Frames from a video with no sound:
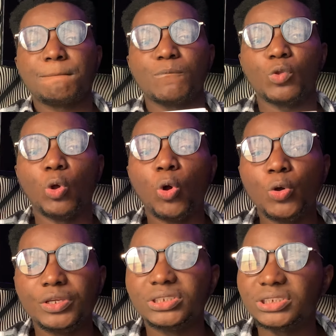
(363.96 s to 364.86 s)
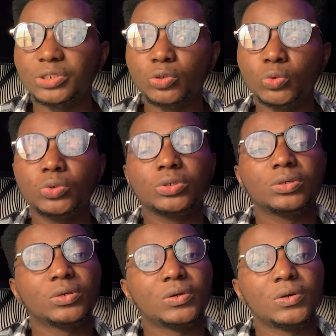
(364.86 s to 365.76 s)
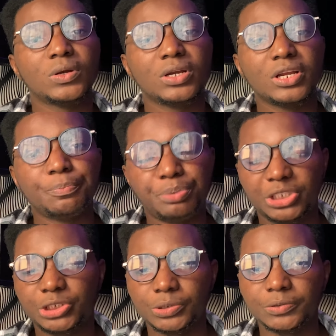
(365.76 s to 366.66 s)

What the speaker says: or a single picture,